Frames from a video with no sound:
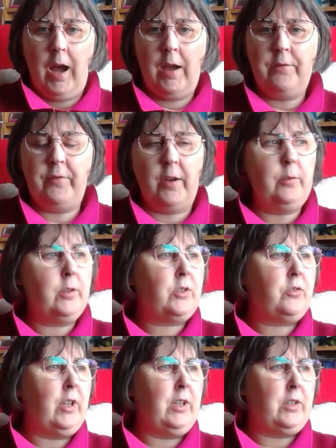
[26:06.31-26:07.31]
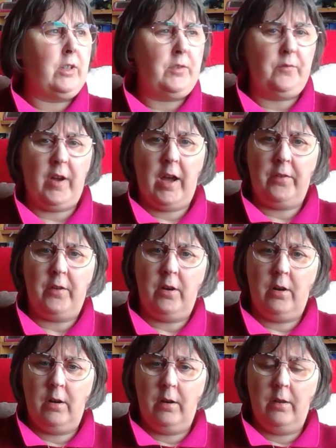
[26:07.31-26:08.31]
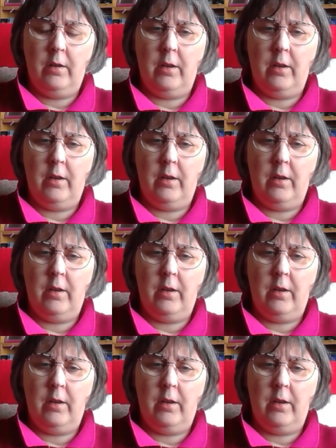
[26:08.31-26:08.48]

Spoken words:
I found it strange that his father,